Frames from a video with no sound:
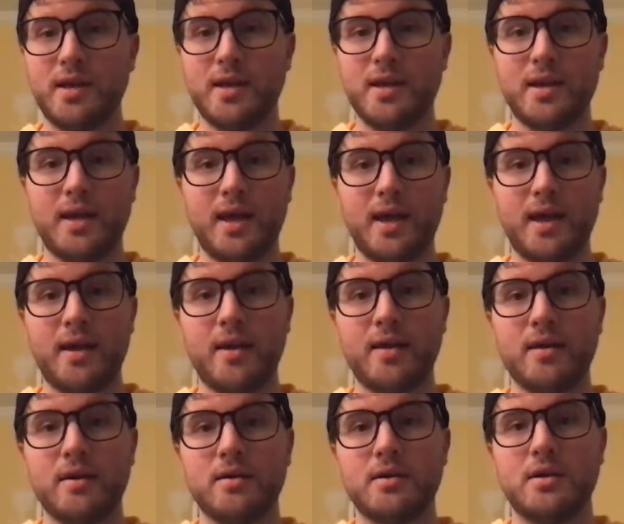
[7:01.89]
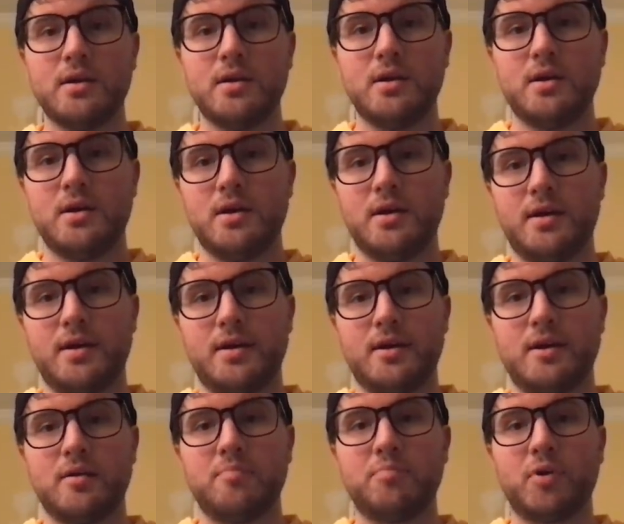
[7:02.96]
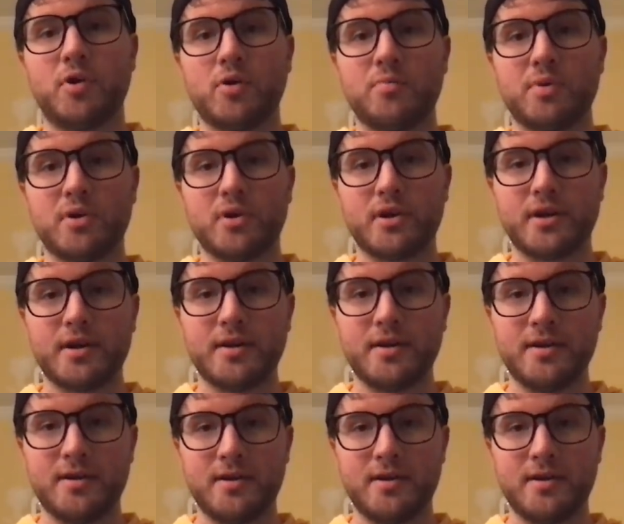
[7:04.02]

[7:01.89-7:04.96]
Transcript: in a uh, barn burner,